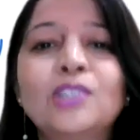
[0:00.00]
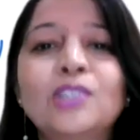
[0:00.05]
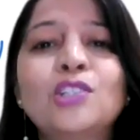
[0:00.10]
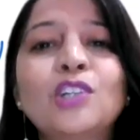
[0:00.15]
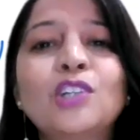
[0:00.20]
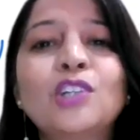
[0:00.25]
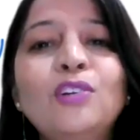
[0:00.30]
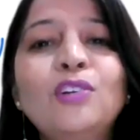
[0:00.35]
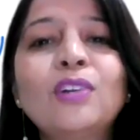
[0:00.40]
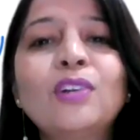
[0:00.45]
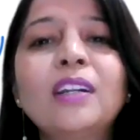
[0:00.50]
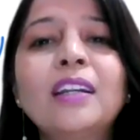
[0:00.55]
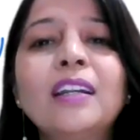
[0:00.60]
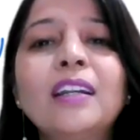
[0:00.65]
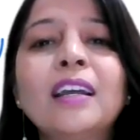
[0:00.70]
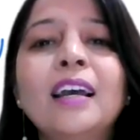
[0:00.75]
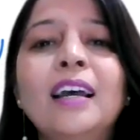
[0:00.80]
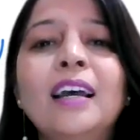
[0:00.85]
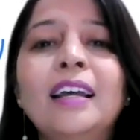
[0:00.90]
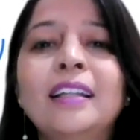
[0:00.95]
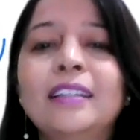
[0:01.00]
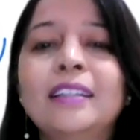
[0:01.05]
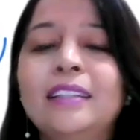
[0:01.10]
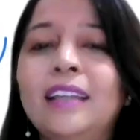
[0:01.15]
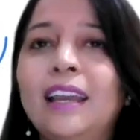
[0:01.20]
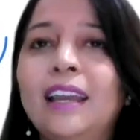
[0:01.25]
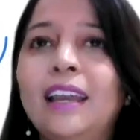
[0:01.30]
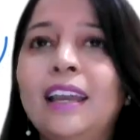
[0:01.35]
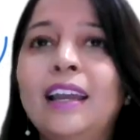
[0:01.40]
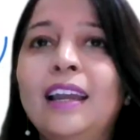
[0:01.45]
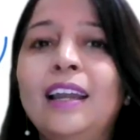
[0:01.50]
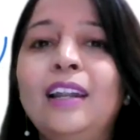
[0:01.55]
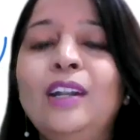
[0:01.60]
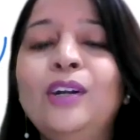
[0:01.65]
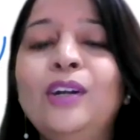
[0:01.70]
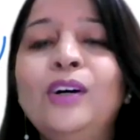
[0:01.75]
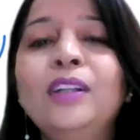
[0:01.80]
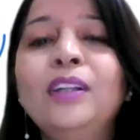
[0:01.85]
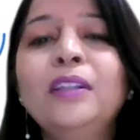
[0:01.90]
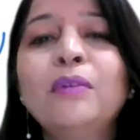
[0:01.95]
Children, they
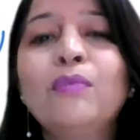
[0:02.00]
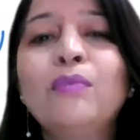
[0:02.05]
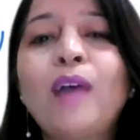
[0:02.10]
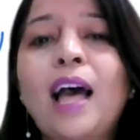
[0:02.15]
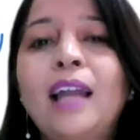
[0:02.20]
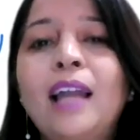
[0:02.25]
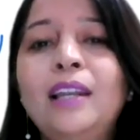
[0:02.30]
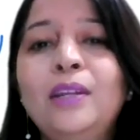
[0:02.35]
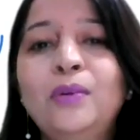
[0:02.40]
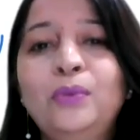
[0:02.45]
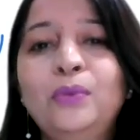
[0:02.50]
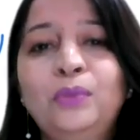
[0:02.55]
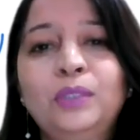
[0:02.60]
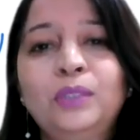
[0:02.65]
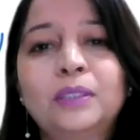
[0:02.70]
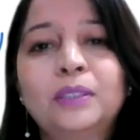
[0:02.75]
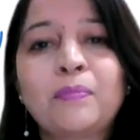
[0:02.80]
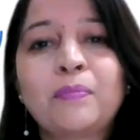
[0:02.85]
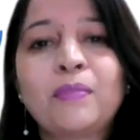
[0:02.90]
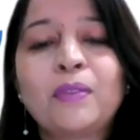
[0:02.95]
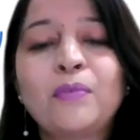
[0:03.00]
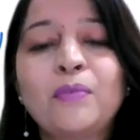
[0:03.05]
learn the values.